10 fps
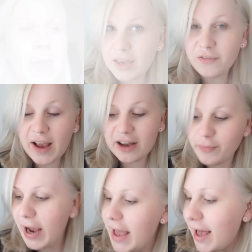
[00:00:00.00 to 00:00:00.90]
If I have
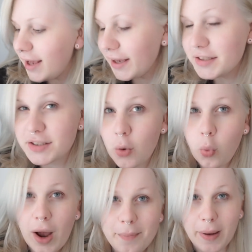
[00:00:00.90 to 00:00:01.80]
my hair against a
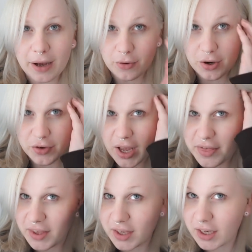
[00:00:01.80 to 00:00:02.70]
white background, I think